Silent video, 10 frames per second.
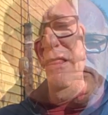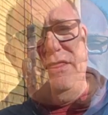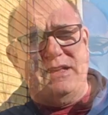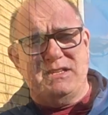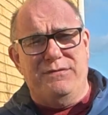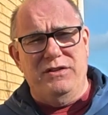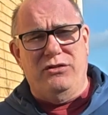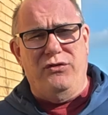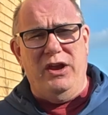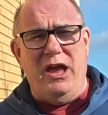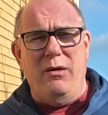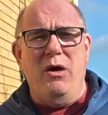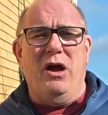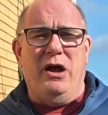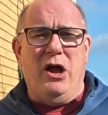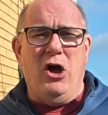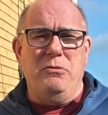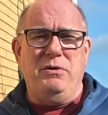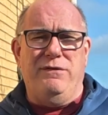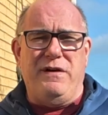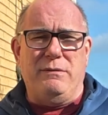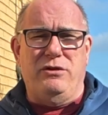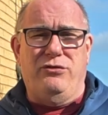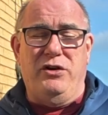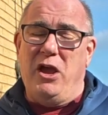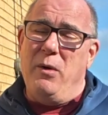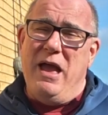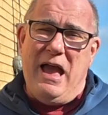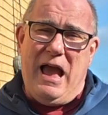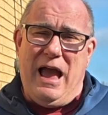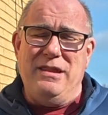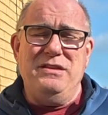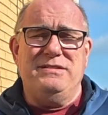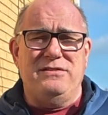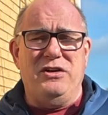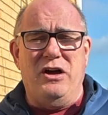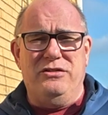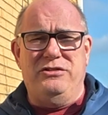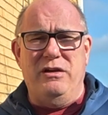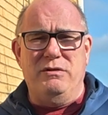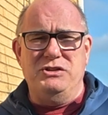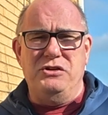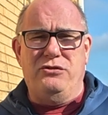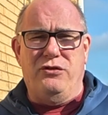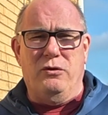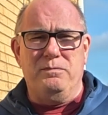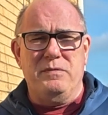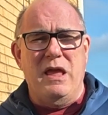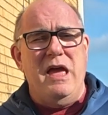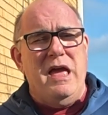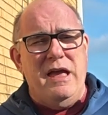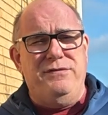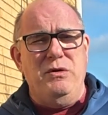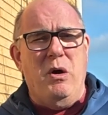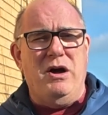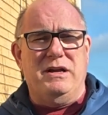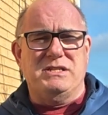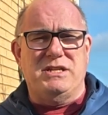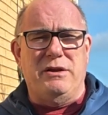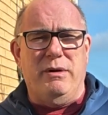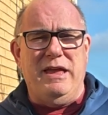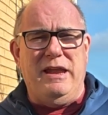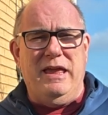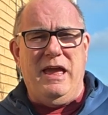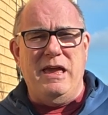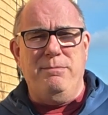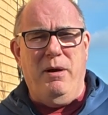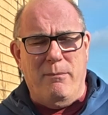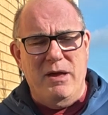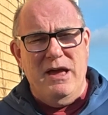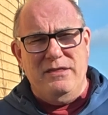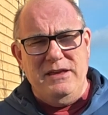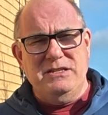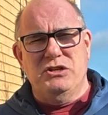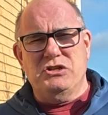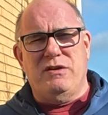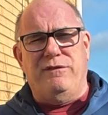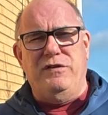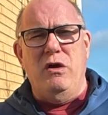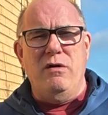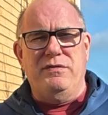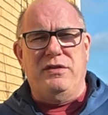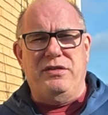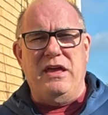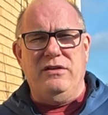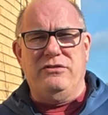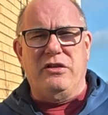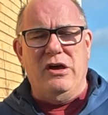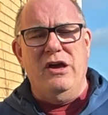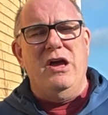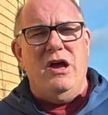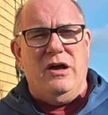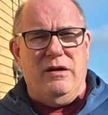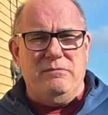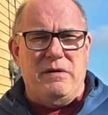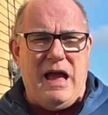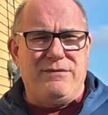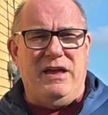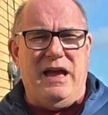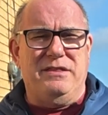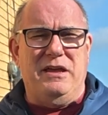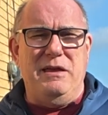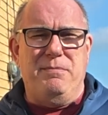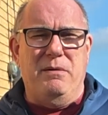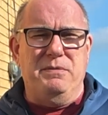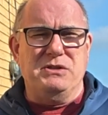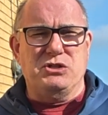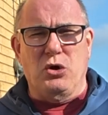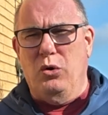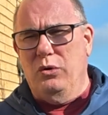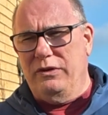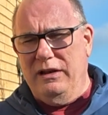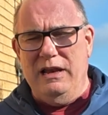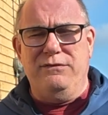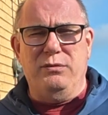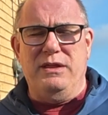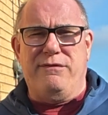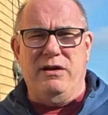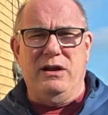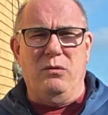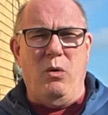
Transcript: That's it for this video. I hope you found this video and this entire series useful. If you are considering getting a heat pump, these are just a few of the things that having had the heat pump installed and lived with it for a little